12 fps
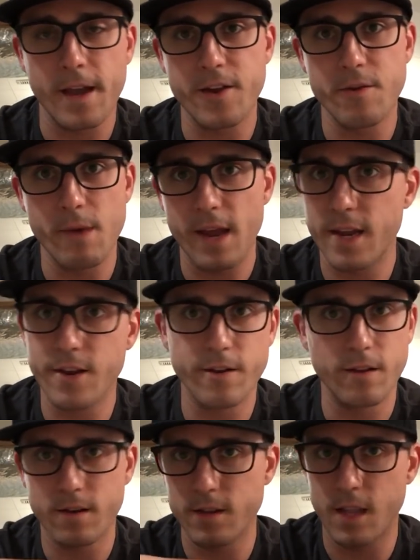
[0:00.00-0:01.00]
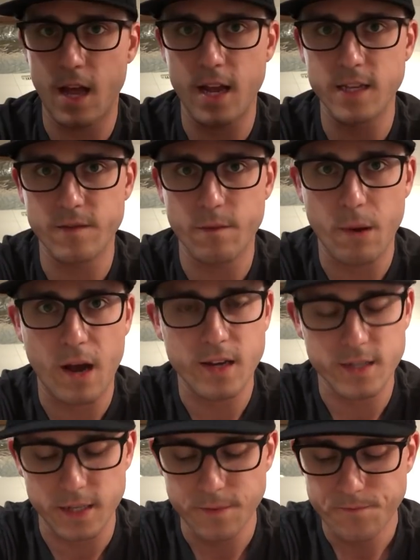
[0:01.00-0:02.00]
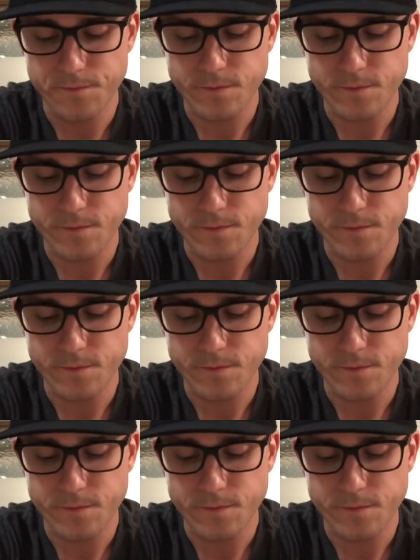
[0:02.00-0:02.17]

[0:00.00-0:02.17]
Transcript: and you're making your little lines of epoxy,